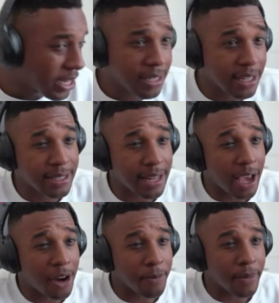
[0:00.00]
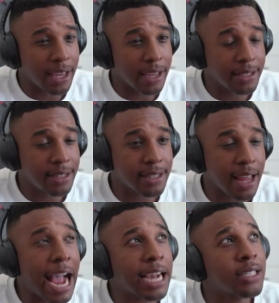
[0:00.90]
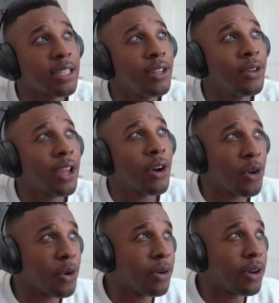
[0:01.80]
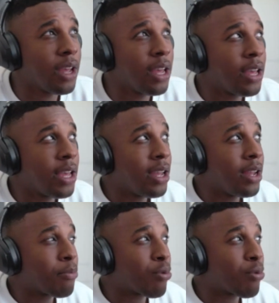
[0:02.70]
the biggest things that help me is just executing on